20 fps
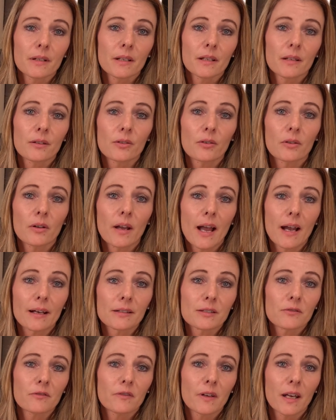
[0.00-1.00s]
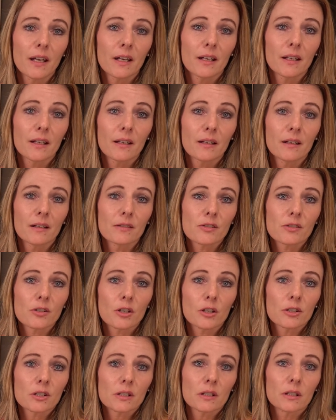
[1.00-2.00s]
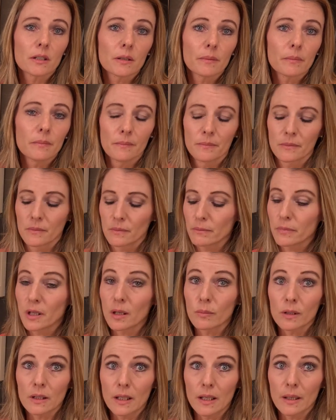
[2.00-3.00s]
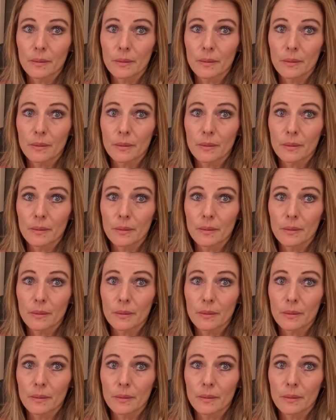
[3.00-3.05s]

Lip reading: it'll activate it and start to bubble